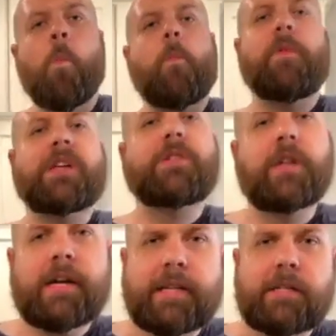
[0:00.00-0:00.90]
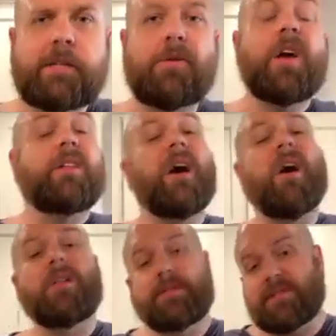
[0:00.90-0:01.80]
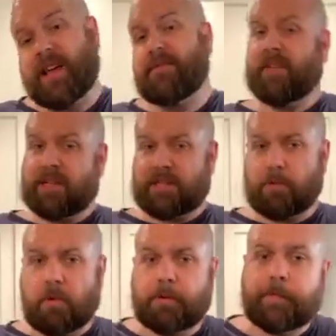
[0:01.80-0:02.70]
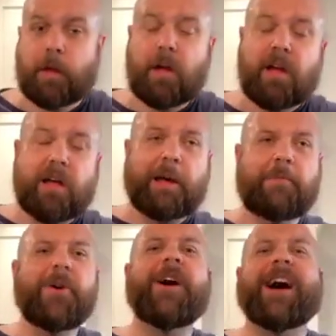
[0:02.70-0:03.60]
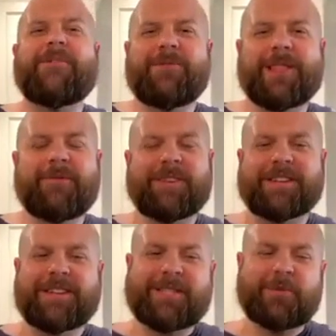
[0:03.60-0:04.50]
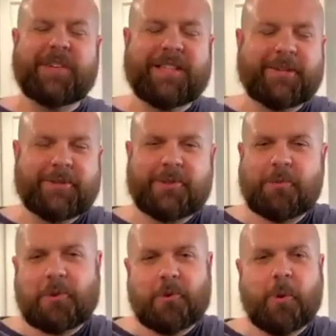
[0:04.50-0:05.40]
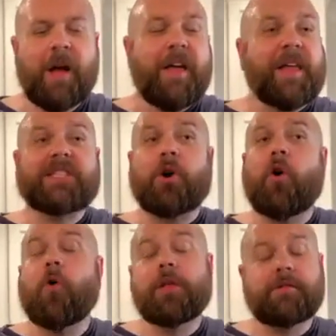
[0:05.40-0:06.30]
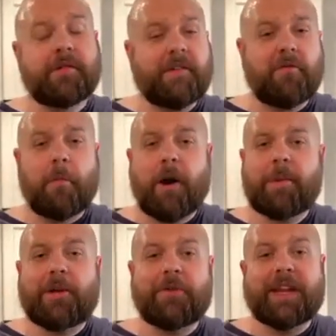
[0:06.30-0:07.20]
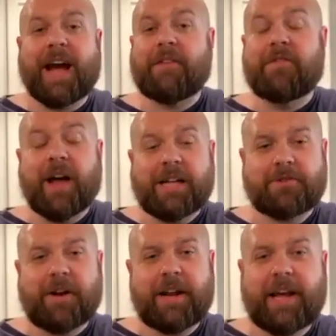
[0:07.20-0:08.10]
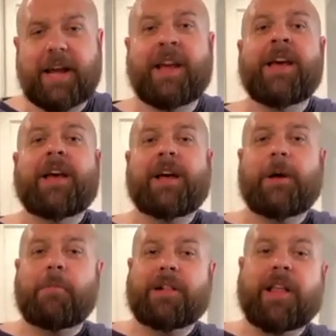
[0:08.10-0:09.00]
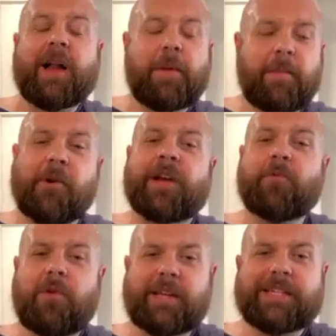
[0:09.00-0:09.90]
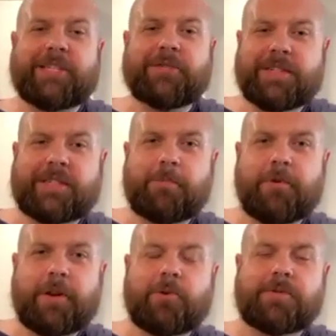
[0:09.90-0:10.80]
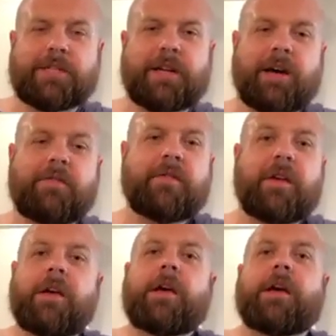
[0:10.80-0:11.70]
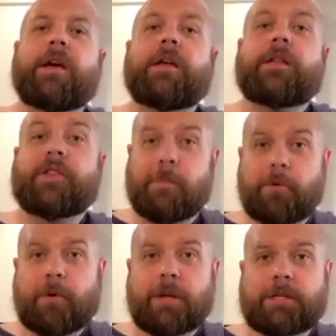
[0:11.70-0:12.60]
That's a good idea too. Not all of us are that fancy, Roller. No, I would love a sous vide. Those are super cool. That's a whole other level of barbecue that I have not tried yet. But a lot of people are getting really into it. Some pretty cool stuff. Do you have more questions?